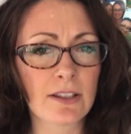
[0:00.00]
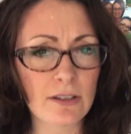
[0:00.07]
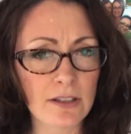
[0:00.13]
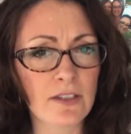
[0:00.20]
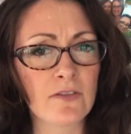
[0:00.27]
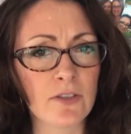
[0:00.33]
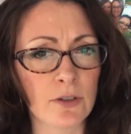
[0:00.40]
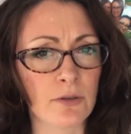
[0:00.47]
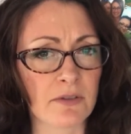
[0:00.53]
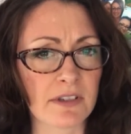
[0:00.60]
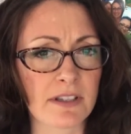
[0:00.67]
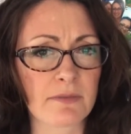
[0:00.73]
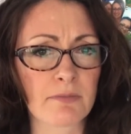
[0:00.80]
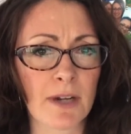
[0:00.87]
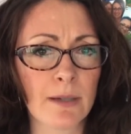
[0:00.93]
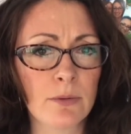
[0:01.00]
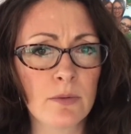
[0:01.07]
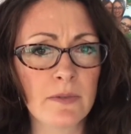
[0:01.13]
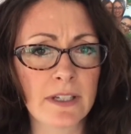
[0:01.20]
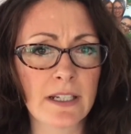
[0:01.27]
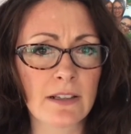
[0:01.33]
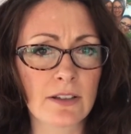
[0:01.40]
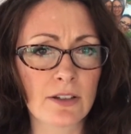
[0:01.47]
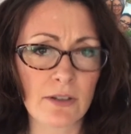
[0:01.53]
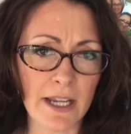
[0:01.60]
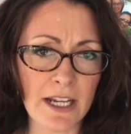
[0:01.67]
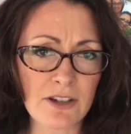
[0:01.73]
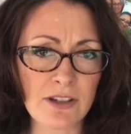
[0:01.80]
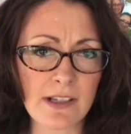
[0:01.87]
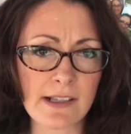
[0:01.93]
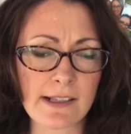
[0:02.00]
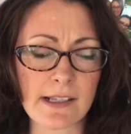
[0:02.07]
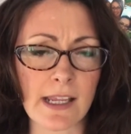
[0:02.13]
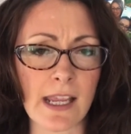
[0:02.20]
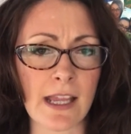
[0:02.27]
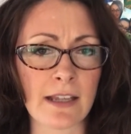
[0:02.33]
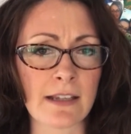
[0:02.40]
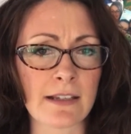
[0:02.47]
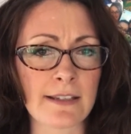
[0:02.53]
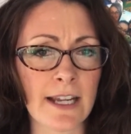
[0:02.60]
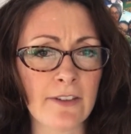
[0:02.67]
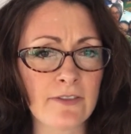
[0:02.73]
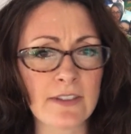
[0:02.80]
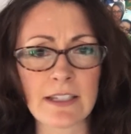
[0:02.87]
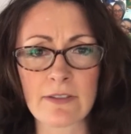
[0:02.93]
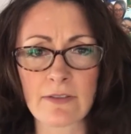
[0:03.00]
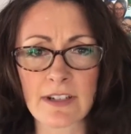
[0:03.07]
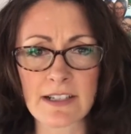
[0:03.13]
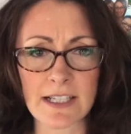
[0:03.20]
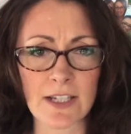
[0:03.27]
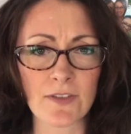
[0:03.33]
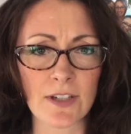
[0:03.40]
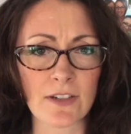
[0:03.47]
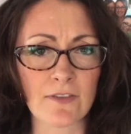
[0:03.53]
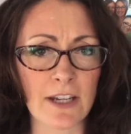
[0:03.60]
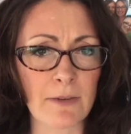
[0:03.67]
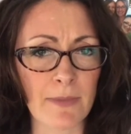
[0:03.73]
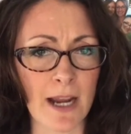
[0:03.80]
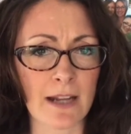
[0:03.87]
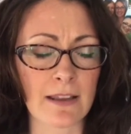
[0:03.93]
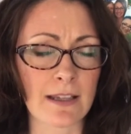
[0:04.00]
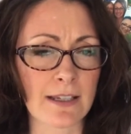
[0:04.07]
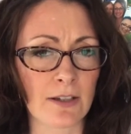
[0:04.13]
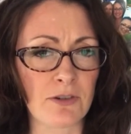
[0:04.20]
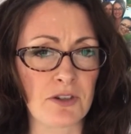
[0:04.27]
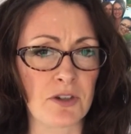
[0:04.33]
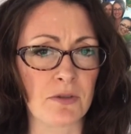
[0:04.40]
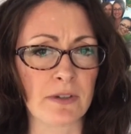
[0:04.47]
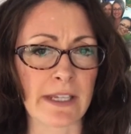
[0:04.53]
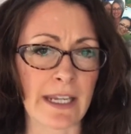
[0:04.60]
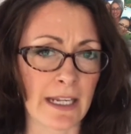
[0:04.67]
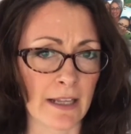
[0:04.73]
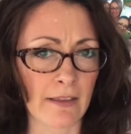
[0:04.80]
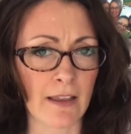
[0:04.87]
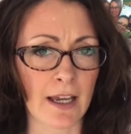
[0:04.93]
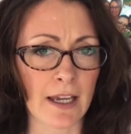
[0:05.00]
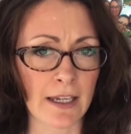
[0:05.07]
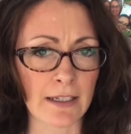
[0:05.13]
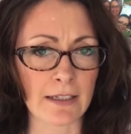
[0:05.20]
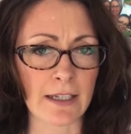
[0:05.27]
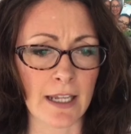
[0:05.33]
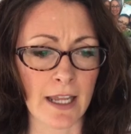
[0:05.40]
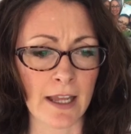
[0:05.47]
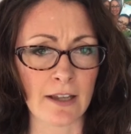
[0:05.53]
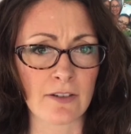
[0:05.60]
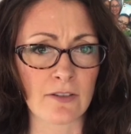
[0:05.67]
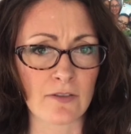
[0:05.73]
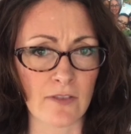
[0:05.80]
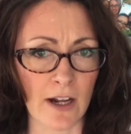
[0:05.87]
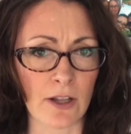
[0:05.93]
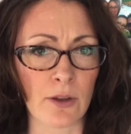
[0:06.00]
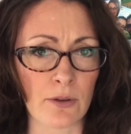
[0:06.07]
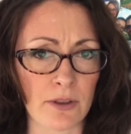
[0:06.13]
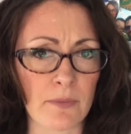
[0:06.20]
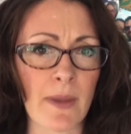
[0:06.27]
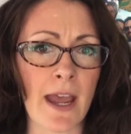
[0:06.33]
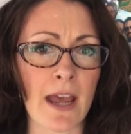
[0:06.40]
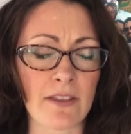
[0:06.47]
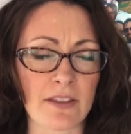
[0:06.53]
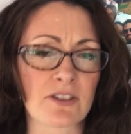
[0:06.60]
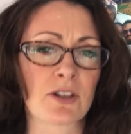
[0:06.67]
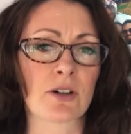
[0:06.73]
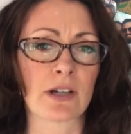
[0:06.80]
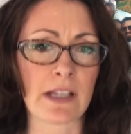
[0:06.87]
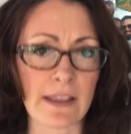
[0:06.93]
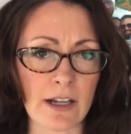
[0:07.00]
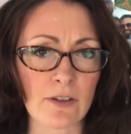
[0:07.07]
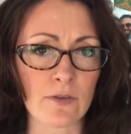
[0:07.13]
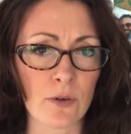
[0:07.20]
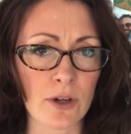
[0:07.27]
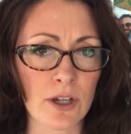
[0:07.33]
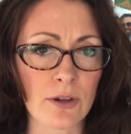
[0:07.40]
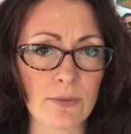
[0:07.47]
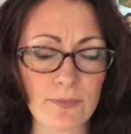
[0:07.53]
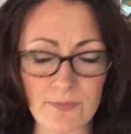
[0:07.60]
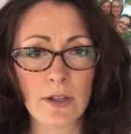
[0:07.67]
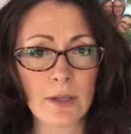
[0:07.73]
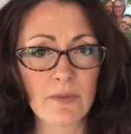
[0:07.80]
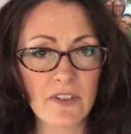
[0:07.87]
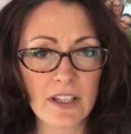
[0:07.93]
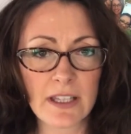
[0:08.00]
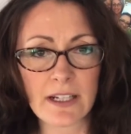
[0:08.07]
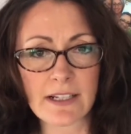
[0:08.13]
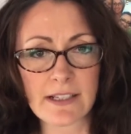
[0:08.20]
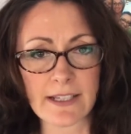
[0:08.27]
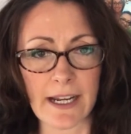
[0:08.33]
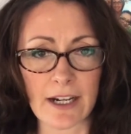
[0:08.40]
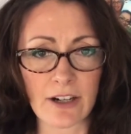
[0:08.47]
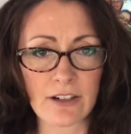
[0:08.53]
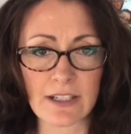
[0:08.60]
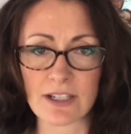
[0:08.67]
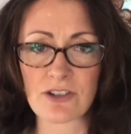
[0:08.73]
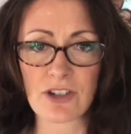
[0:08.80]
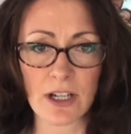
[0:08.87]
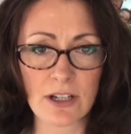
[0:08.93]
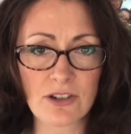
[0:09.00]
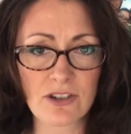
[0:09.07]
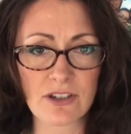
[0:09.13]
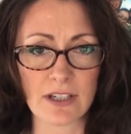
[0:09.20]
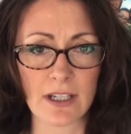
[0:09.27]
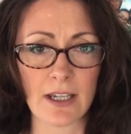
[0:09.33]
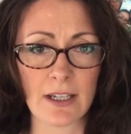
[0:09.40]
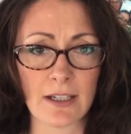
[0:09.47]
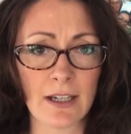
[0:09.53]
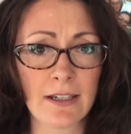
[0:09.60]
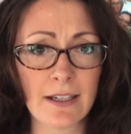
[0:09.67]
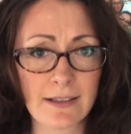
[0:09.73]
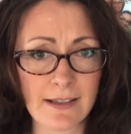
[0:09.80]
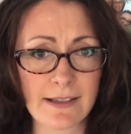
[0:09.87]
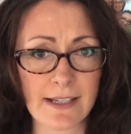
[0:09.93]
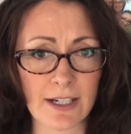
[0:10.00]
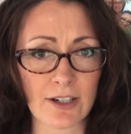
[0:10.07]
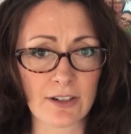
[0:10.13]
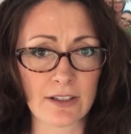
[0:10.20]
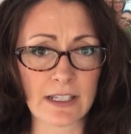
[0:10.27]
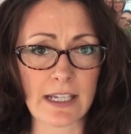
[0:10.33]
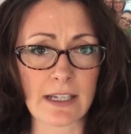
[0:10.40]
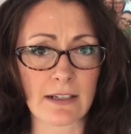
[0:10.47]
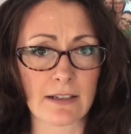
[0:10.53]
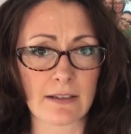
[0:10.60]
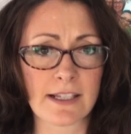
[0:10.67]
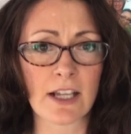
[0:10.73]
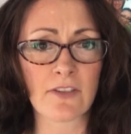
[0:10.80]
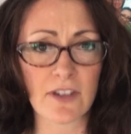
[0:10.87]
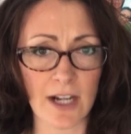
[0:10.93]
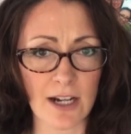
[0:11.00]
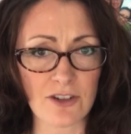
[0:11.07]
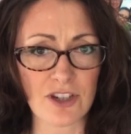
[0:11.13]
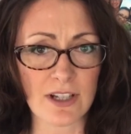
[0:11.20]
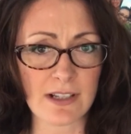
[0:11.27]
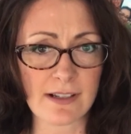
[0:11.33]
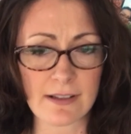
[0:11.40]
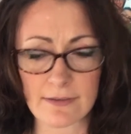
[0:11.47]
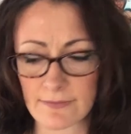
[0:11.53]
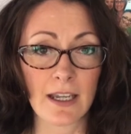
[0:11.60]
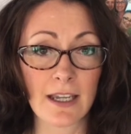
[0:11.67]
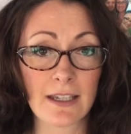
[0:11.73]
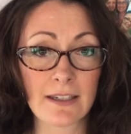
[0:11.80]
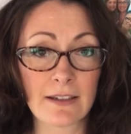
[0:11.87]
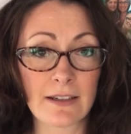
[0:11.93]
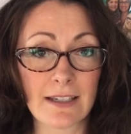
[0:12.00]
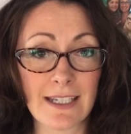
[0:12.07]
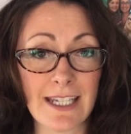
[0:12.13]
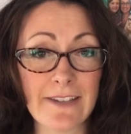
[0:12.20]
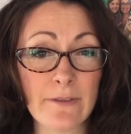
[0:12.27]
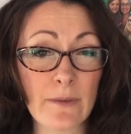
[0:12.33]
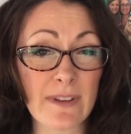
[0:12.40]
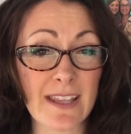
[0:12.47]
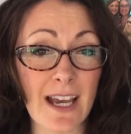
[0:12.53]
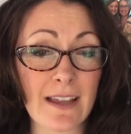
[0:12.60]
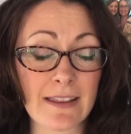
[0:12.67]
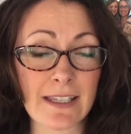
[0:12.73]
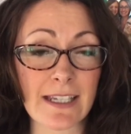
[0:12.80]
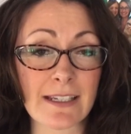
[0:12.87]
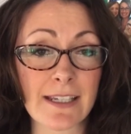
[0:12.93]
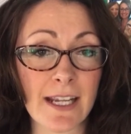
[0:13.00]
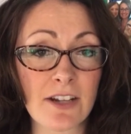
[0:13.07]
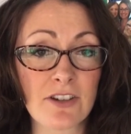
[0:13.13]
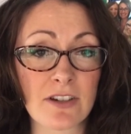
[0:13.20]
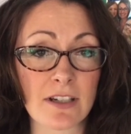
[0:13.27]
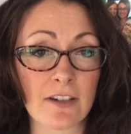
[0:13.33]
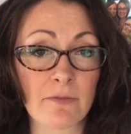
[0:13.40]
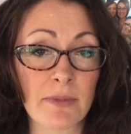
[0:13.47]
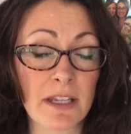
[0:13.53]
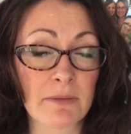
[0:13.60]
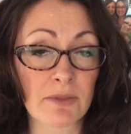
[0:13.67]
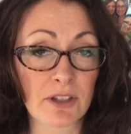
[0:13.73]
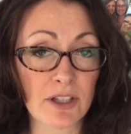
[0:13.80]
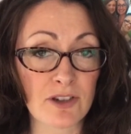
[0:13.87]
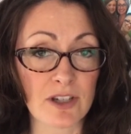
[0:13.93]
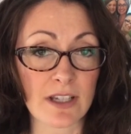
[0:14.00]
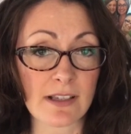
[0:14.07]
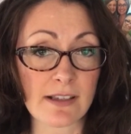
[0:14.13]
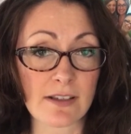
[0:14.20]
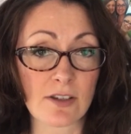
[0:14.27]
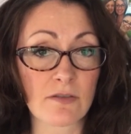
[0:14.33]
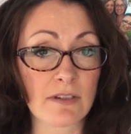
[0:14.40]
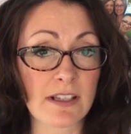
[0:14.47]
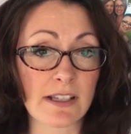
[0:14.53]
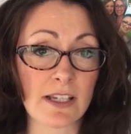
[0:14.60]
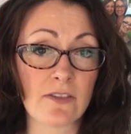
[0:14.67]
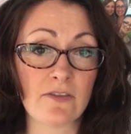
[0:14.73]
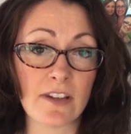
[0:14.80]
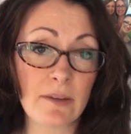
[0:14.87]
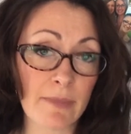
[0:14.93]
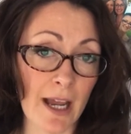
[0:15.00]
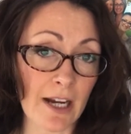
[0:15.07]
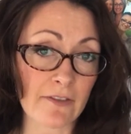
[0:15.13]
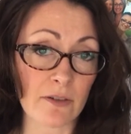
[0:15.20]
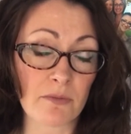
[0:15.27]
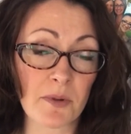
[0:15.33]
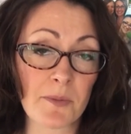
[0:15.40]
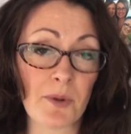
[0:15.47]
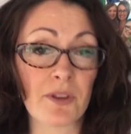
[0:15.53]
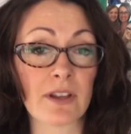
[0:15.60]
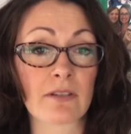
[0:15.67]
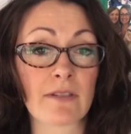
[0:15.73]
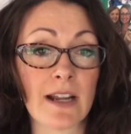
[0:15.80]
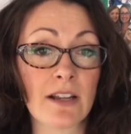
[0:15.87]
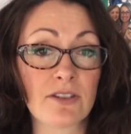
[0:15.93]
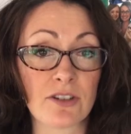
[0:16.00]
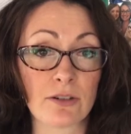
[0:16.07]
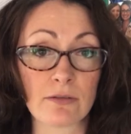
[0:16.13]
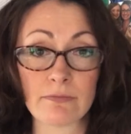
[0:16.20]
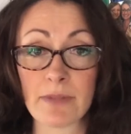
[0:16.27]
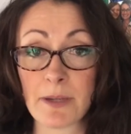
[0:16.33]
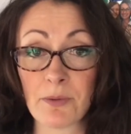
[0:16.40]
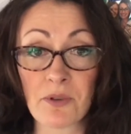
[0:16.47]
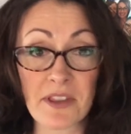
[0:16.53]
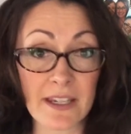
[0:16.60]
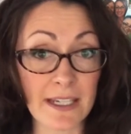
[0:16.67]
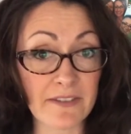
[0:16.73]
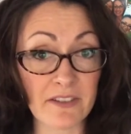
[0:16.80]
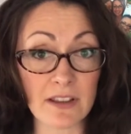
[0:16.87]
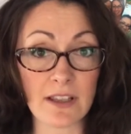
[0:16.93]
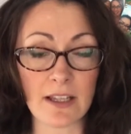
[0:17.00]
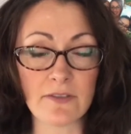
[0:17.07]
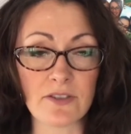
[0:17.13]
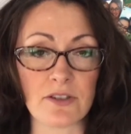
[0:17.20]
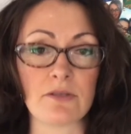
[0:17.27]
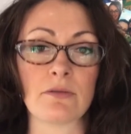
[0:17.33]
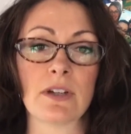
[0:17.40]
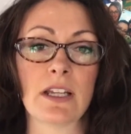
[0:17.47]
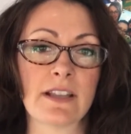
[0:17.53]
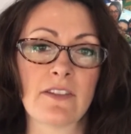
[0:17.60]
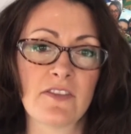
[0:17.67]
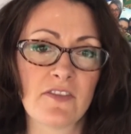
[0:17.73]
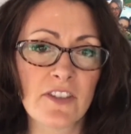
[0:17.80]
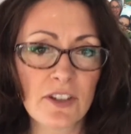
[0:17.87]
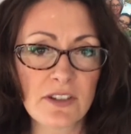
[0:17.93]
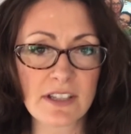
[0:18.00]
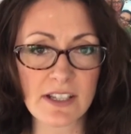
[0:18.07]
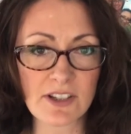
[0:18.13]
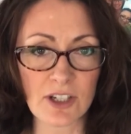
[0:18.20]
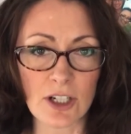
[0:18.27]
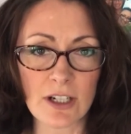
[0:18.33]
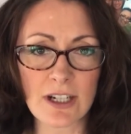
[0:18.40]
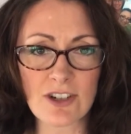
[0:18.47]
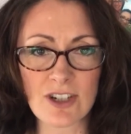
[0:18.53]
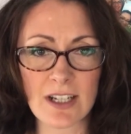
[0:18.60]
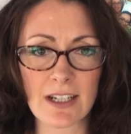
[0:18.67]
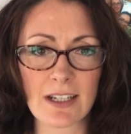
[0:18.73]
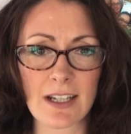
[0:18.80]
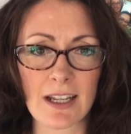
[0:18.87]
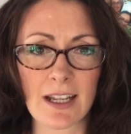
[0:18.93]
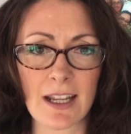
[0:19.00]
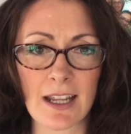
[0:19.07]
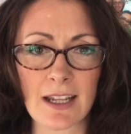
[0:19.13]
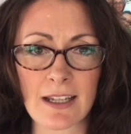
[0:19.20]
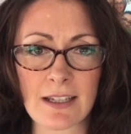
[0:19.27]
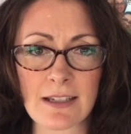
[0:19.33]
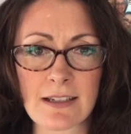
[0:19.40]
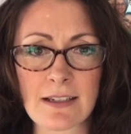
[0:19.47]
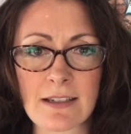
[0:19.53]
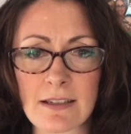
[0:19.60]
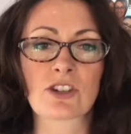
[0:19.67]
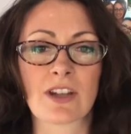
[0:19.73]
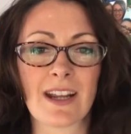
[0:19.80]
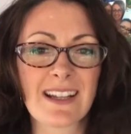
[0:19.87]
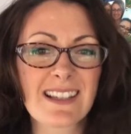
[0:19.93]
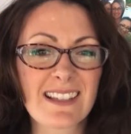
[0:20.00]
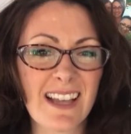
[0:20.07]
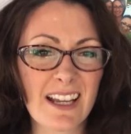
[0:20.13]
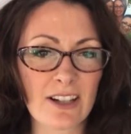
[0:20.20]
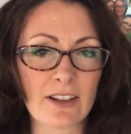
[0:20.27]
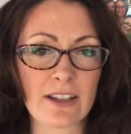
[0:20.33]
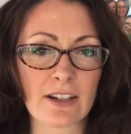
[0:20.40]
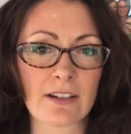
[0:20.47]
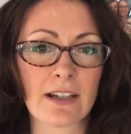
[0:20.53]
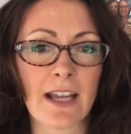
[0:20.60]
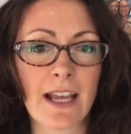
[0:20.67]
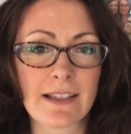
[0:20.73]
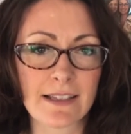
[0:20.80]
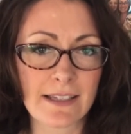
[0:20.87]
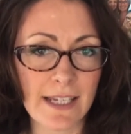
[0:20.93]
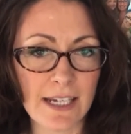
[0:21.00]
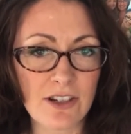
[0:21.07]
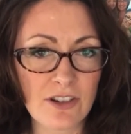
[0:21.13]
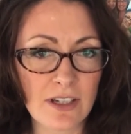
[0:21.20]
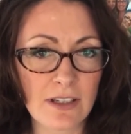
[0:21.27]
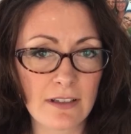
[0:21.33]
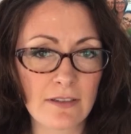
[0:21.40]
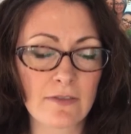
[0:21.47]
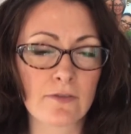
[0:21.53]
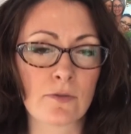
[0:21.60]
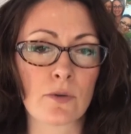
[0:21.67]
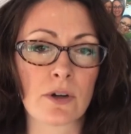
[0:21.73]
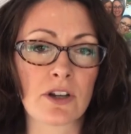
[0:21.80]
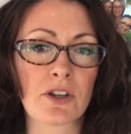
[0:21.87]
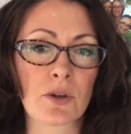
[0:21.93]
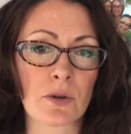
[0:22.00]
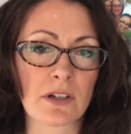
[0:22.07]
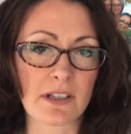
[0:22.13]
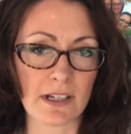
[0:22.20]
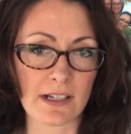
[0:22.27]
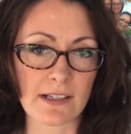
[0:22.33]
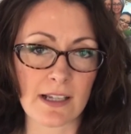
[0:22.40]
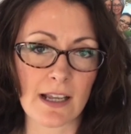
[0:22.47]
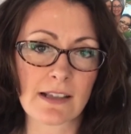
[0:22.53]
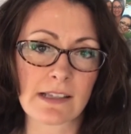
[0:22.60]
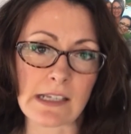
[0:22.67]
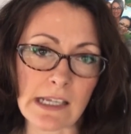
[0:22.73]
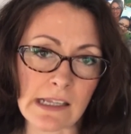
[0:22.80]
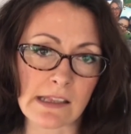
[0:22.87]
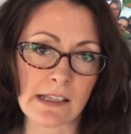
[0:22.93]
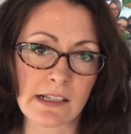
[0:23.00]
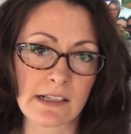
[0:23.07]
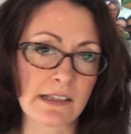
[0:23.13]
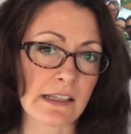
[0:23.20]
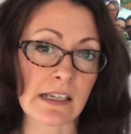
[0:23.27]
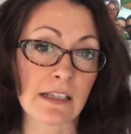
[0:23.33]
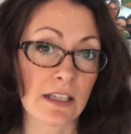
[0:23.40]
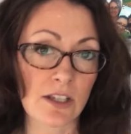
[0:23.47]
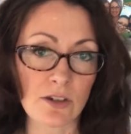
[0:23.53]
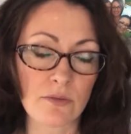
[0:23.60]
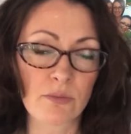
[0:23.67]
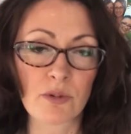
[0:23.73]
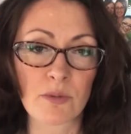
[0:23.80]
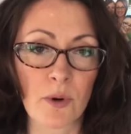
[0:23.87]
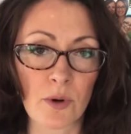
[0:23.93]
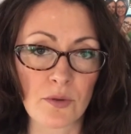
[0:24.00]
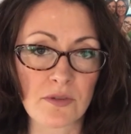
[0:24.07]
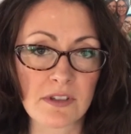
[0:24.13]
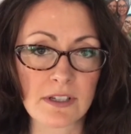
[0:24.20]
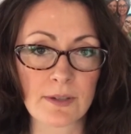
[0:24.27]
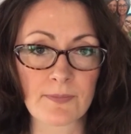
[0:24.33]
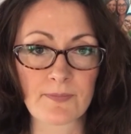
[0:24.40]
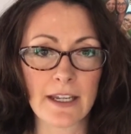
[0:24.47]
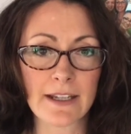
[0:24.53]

little confused, probably a little anxious, and definitely receiving feedback that tells you to get in line and follow the path that's already there for you. You end up feeling scared and judged and unnecessarily self-conscious. And even without the intention of being malicious, you receive feedback from people that are around you, people that even love you, that feels discouraging and shines light on their hesitation for your success in this thing that you proposed.